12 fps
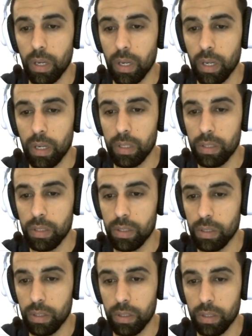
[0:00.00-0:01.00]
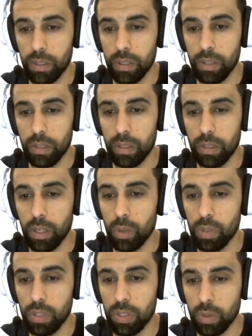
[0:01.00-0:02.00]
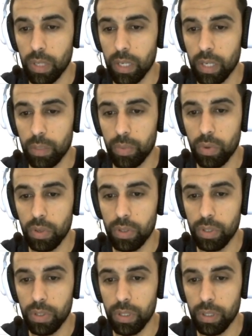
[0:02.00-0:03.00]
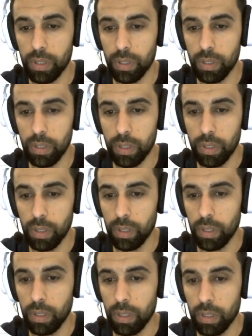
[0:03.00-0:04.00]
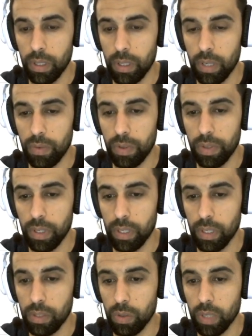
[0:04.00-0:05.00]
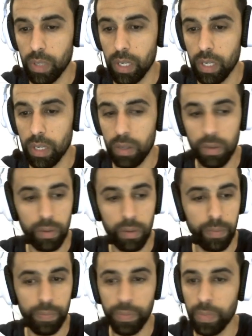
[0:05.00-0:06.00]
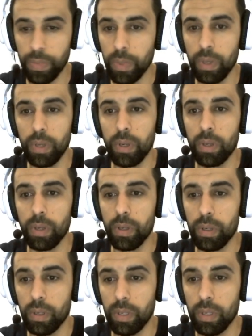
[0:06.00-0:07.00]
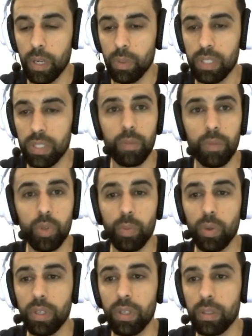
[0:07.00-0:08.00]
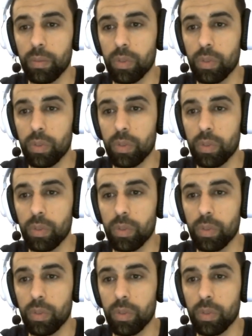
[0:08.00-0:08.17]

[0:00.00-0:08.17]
And the host is okay, the port, everything is okay here. Now it's time to deploy it.